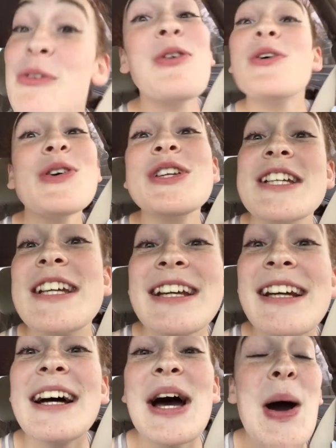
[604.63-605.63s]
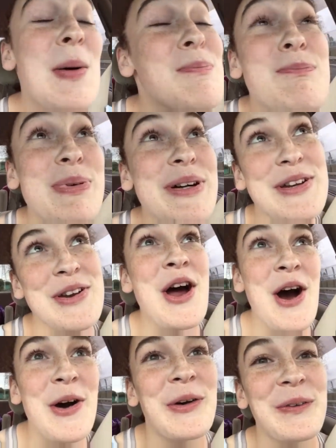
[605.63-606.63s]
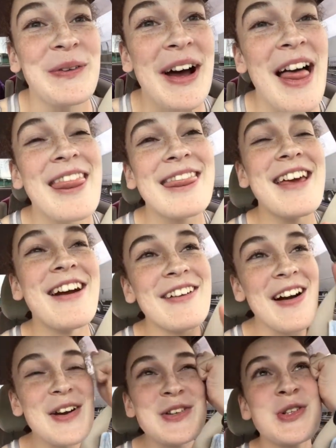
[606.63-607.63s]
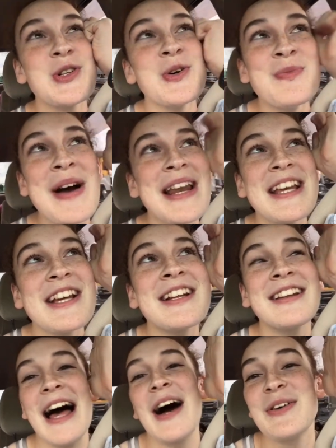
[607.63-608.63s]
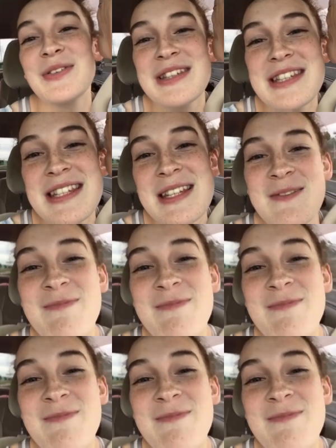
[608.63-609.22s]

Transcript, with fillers: Fuji. But no, there are too many clouds.